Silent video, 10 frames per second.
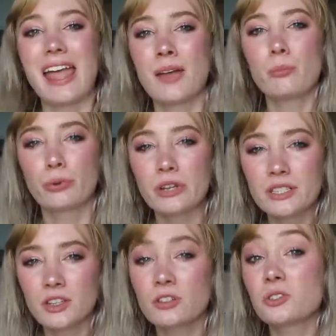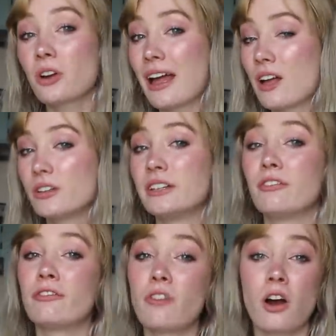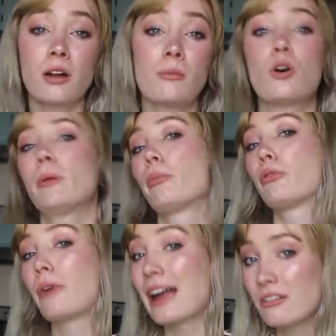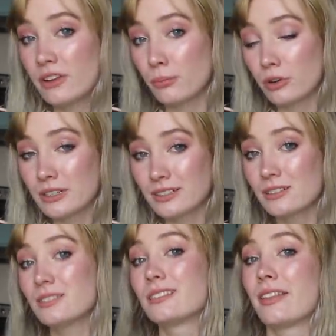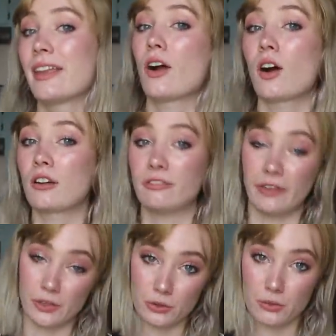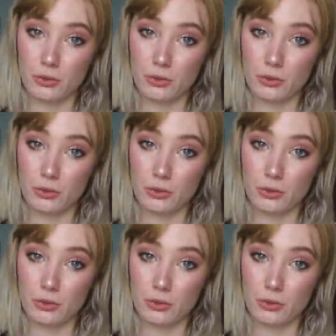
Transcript: And prisoners are held in far more private prisons than they are federal